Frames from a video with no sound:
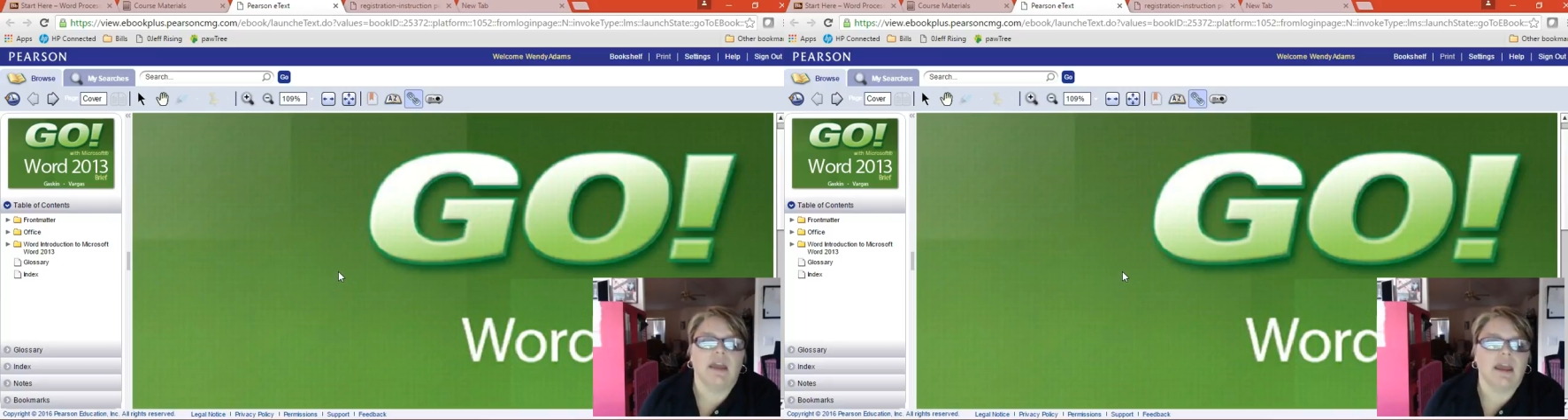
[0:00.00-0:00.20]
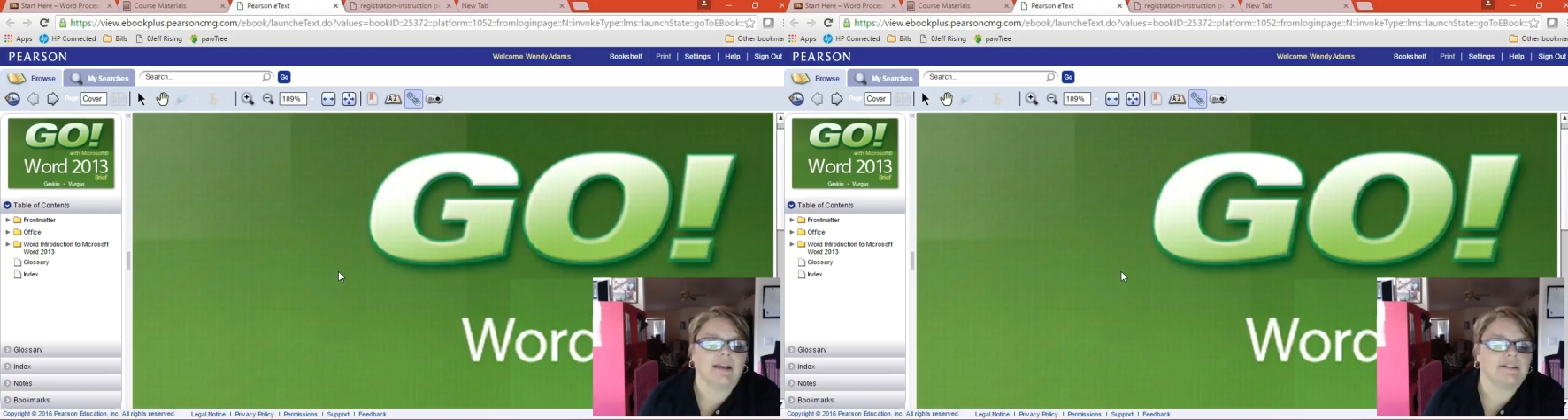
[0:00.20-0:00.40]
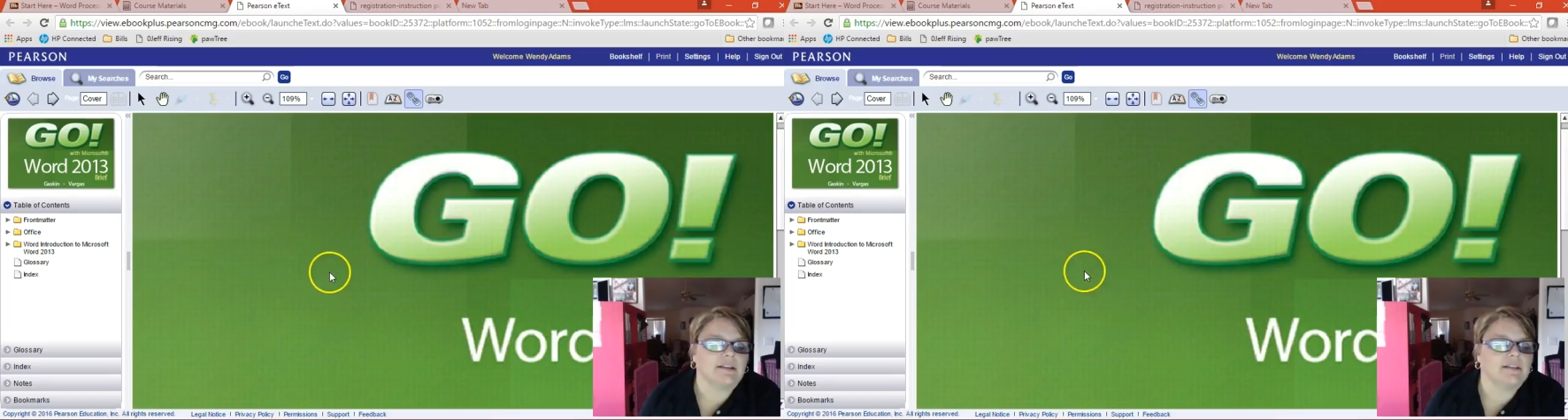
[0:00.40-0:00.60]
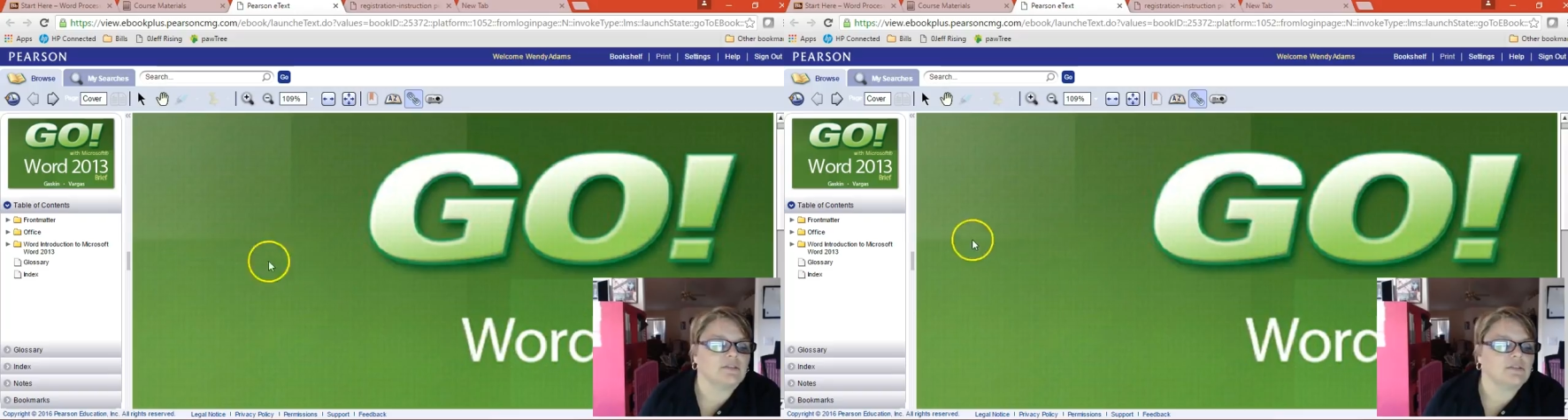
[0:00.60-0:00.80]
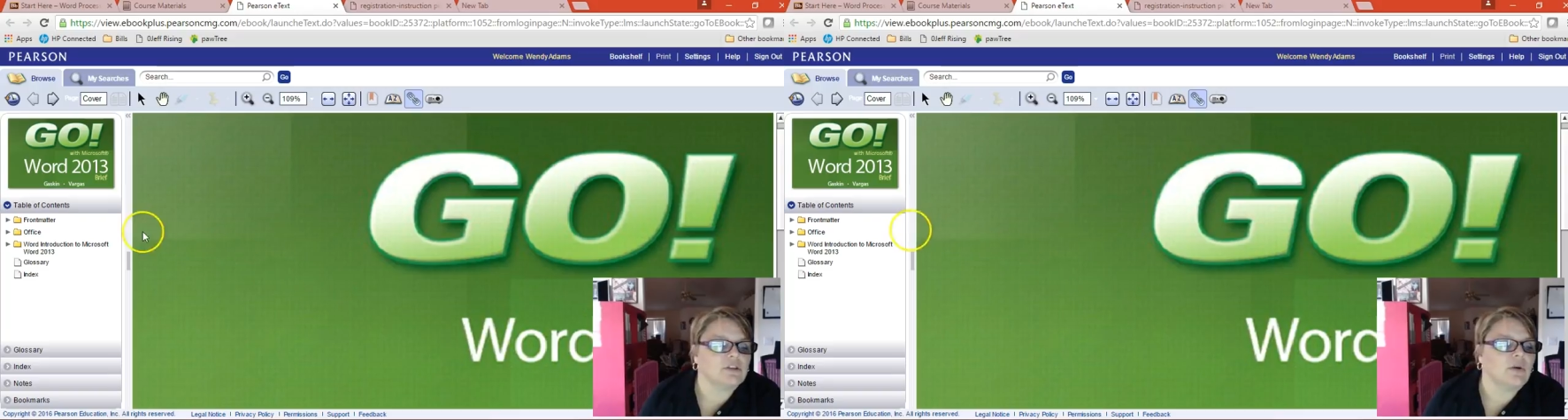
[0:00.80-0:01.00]
Access,
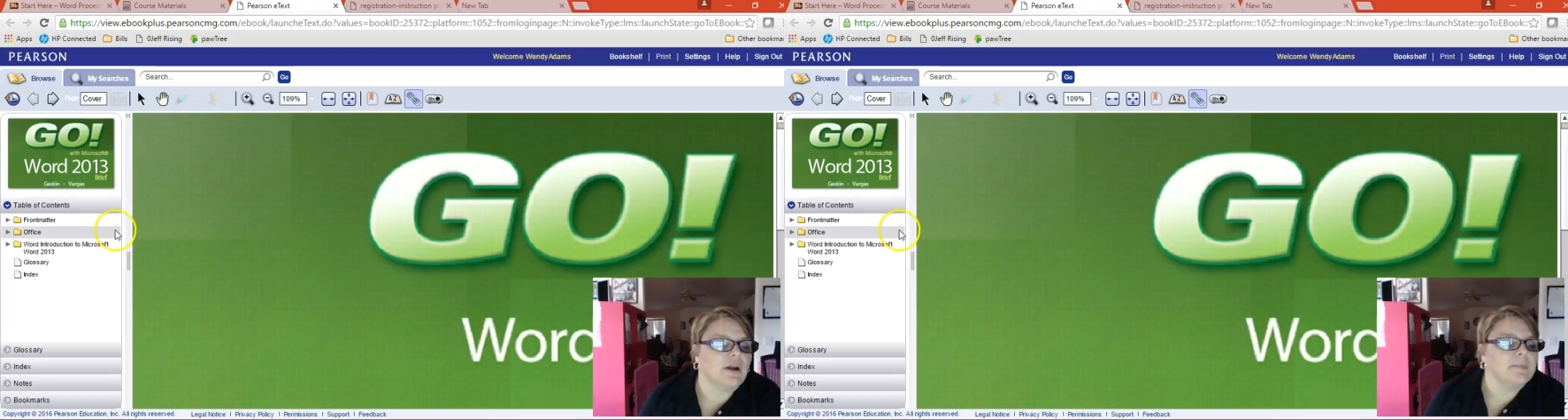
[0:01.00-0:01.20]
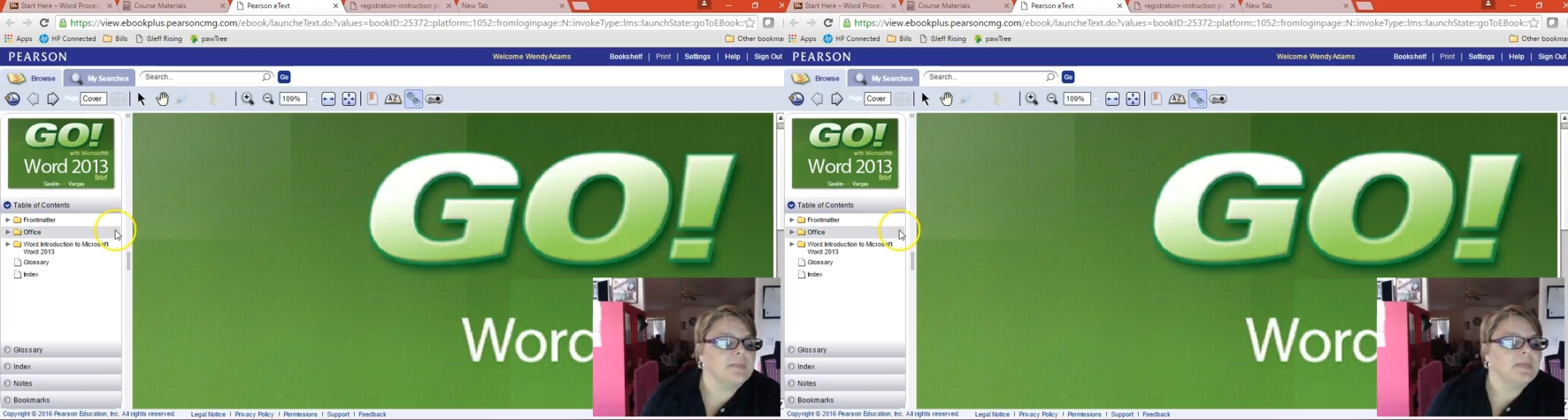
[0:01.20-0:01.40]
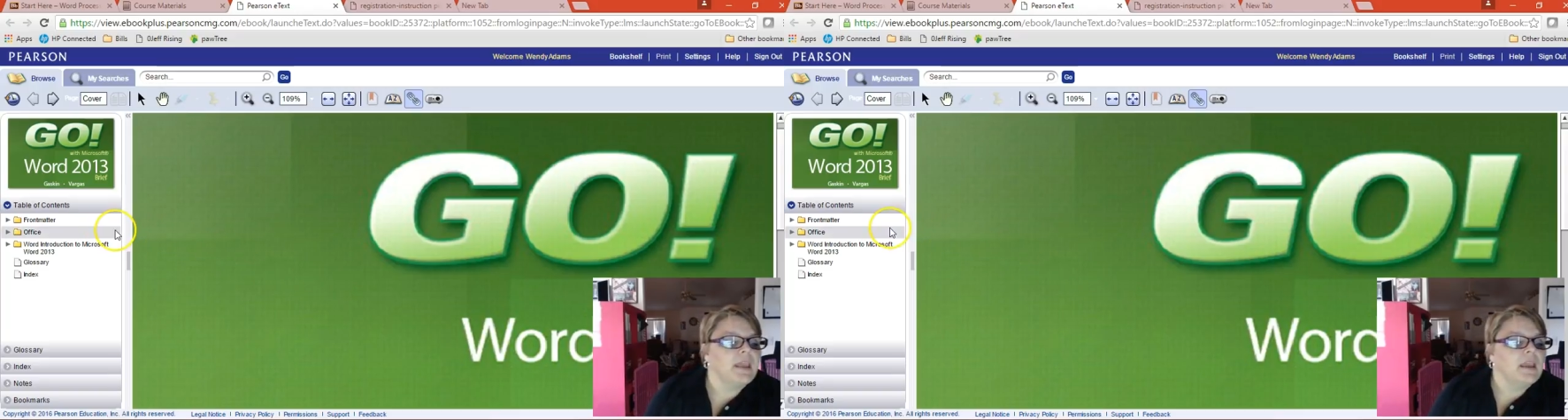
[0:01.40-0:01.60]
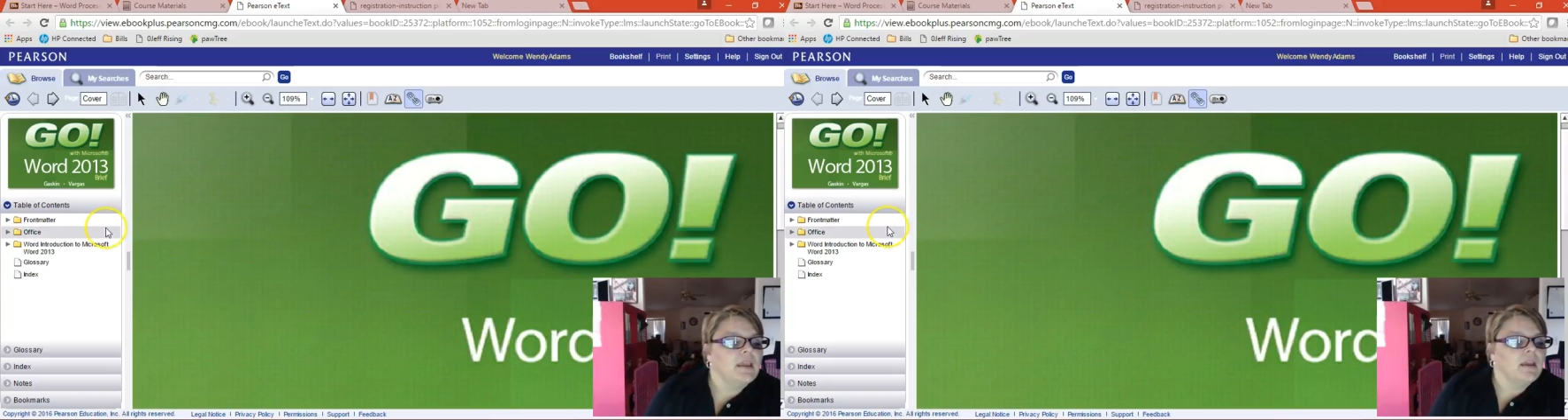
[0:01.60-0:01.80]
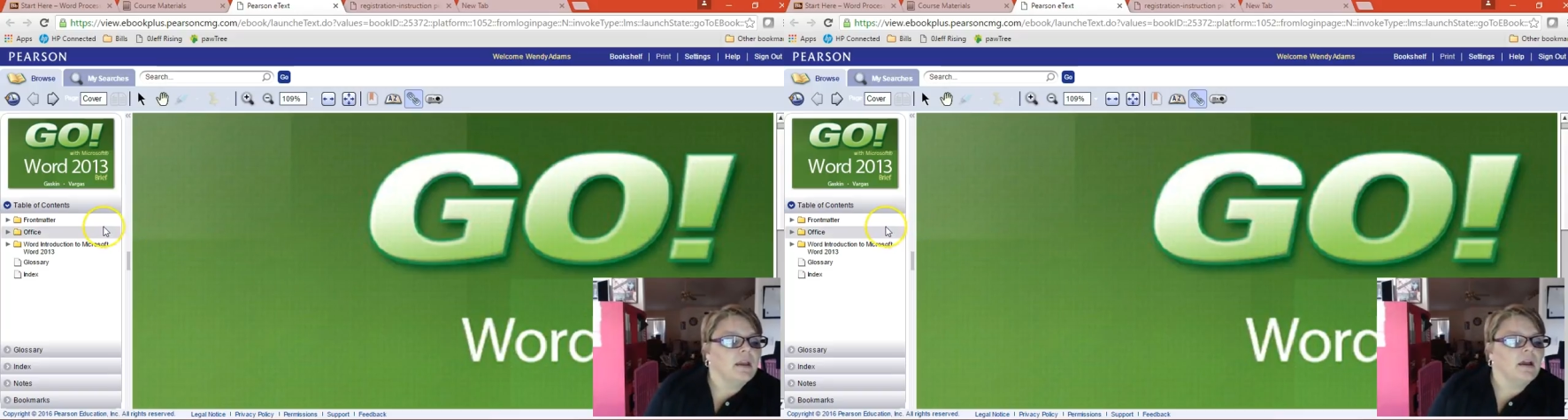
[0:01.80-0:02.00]
or so on.
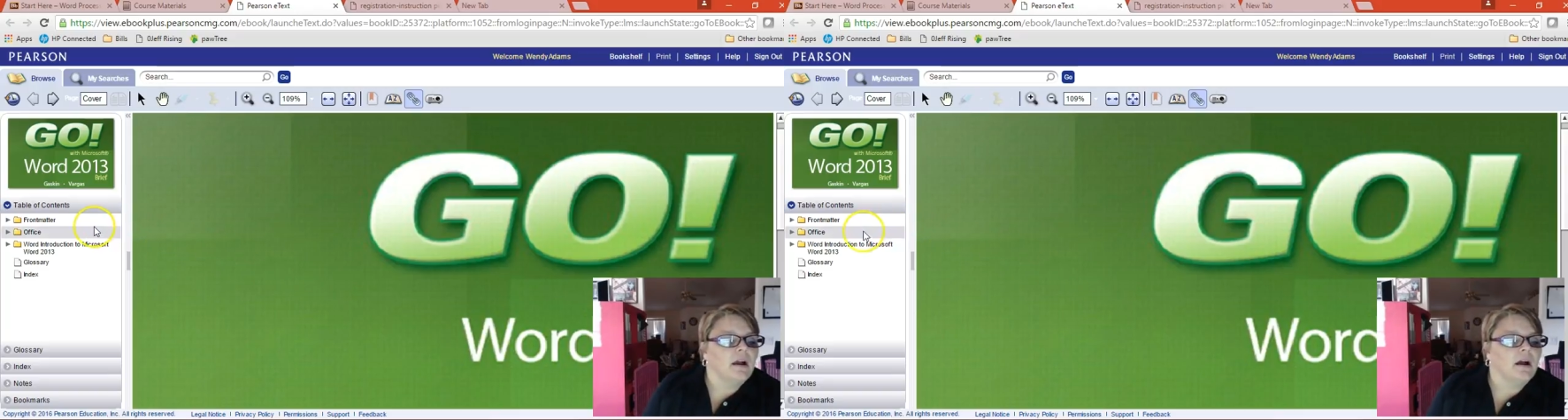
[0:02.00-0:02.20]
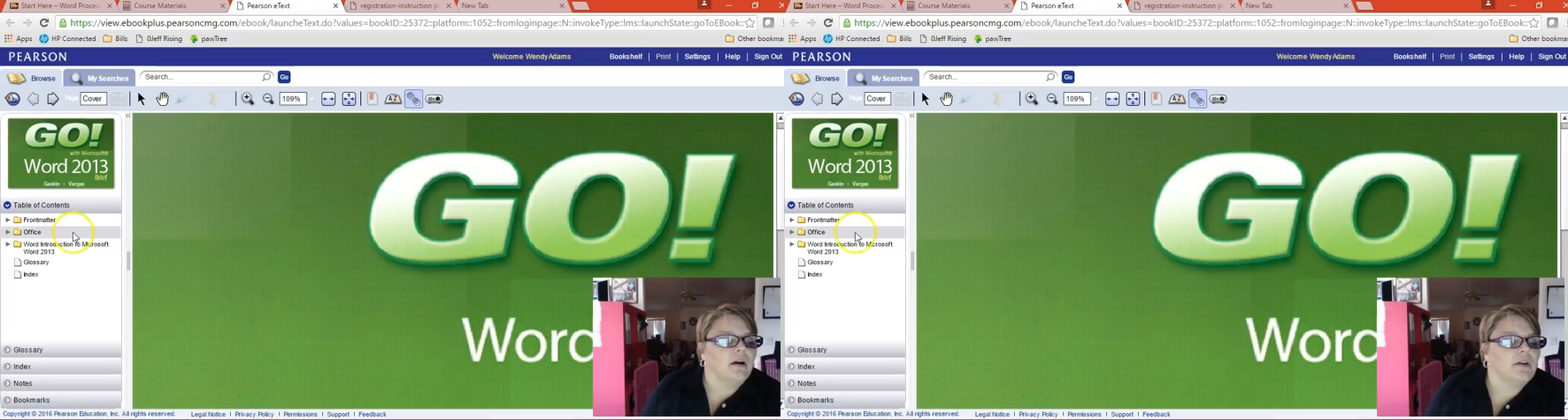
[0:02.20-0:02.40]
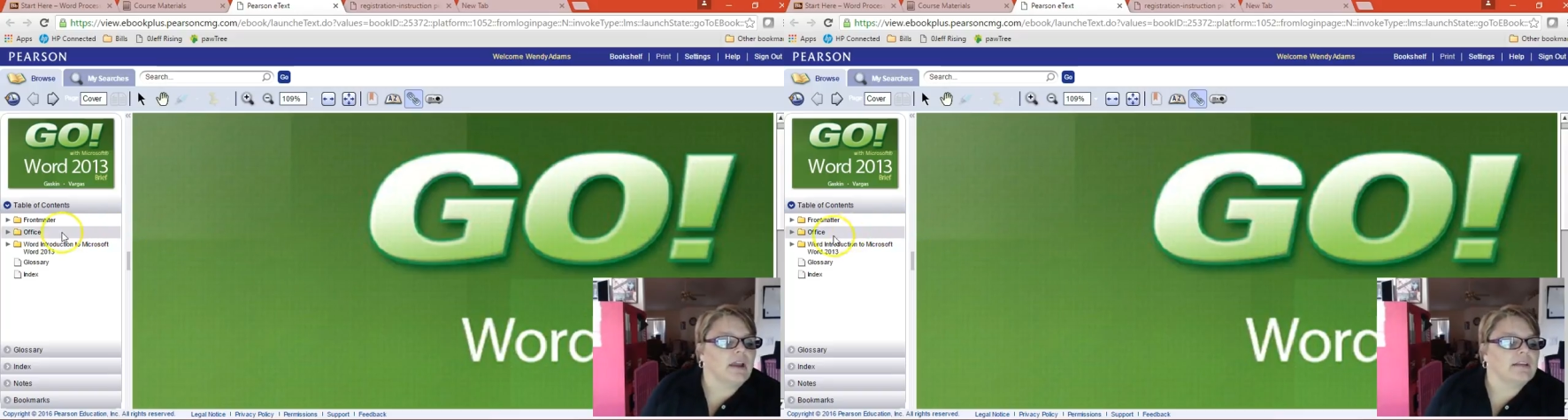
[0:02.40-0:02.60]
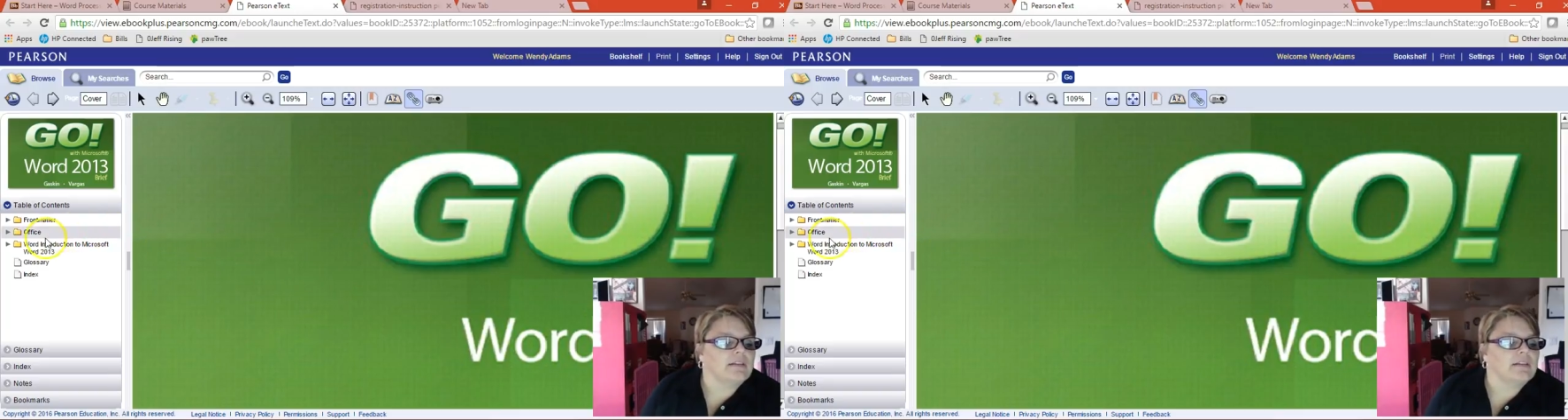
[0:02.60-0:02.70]
Okay,